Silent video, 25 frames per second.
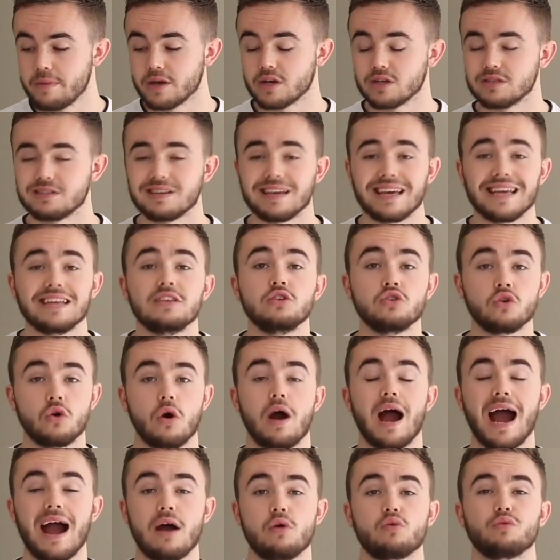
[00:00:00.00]
because in
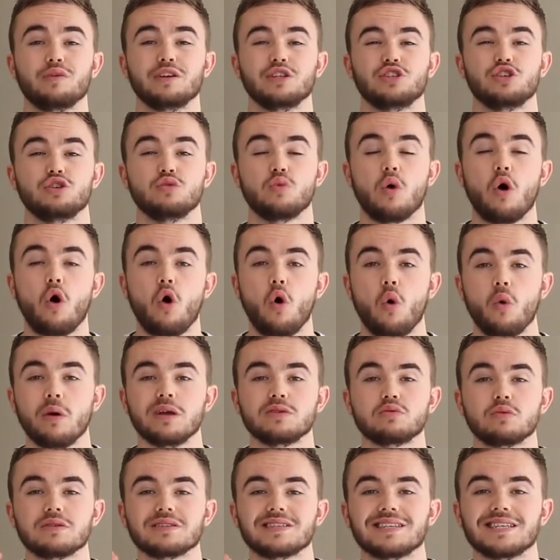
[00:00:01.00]
your outreach, you
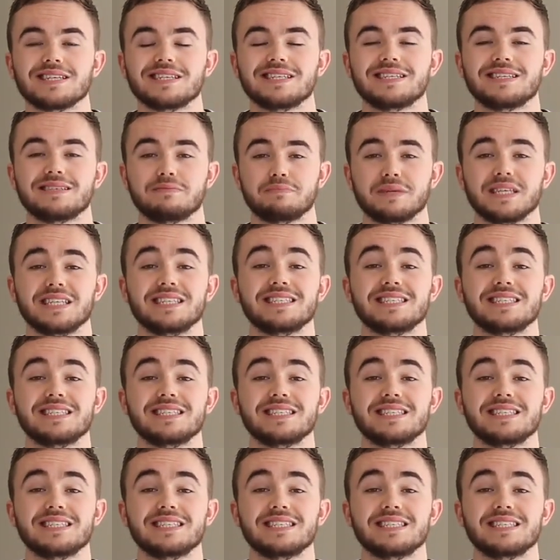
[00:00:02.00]
always want to be